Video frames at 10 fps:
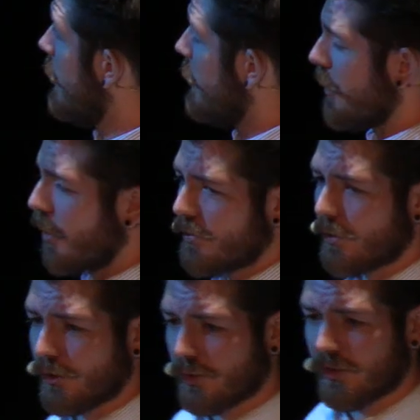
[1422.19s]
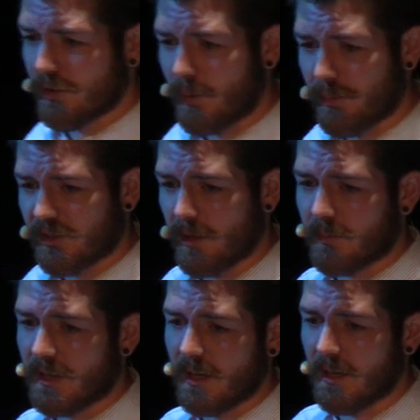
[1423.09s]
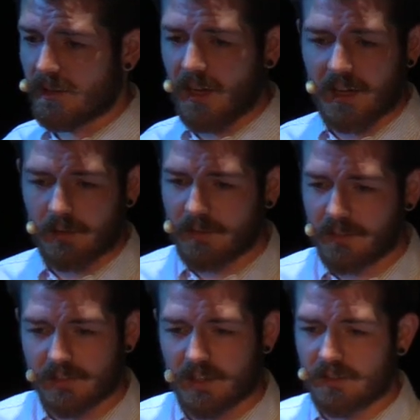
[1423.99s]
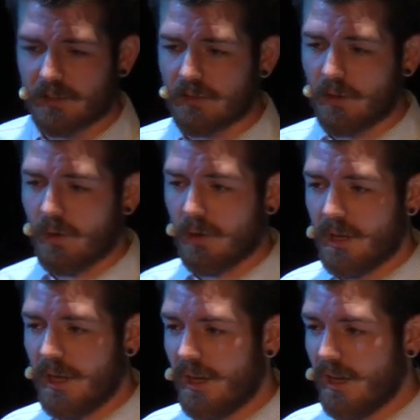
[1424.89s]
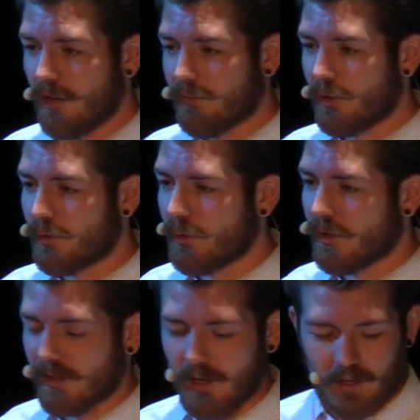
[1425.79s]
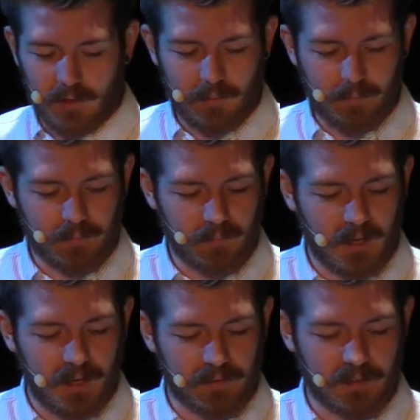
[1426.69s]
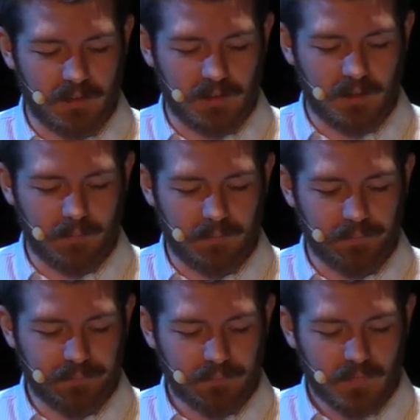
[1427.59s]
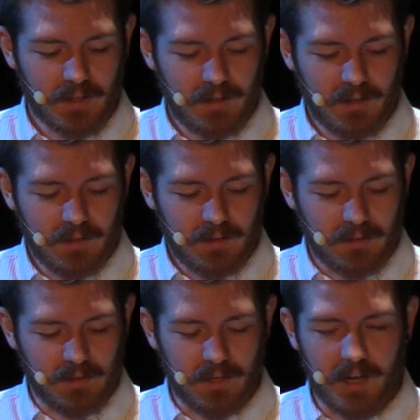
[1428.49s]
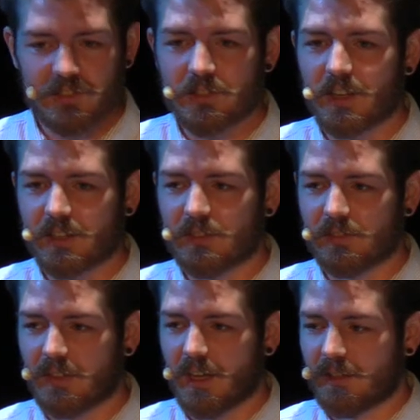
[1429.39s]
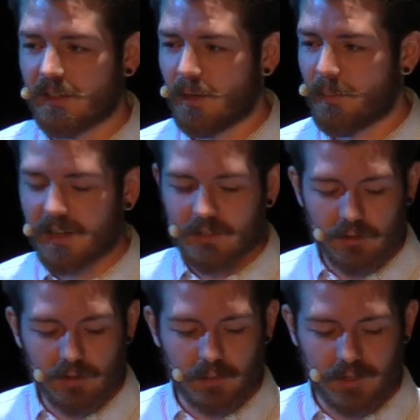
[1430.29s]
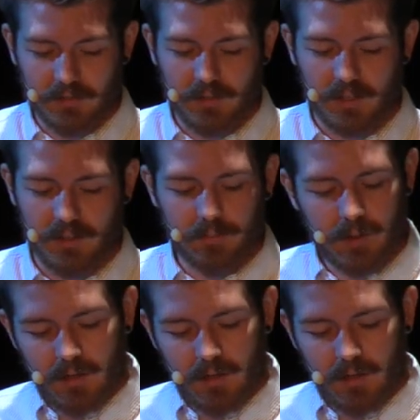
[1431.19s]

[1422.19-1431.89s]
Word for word: You can also use this WebAssembly in like a physics engine or if you're doing um, like the, um, the edge detection that uh, Martin showed yesterday,